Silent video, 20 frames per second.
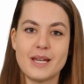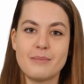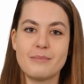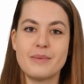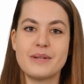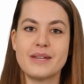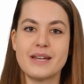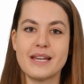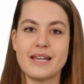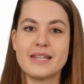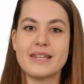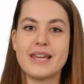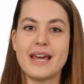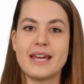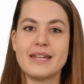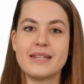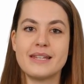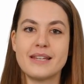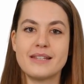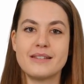but the
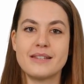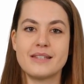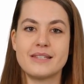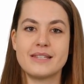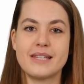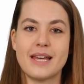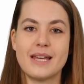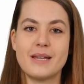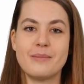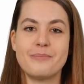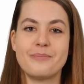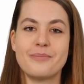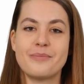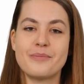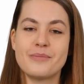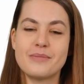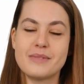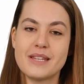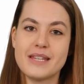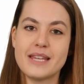intent is the same,
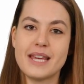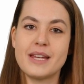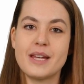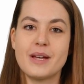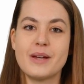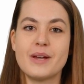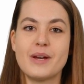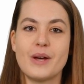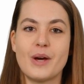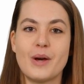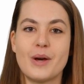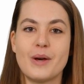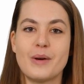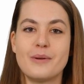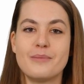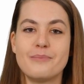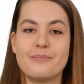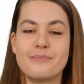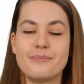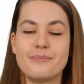to get on a call.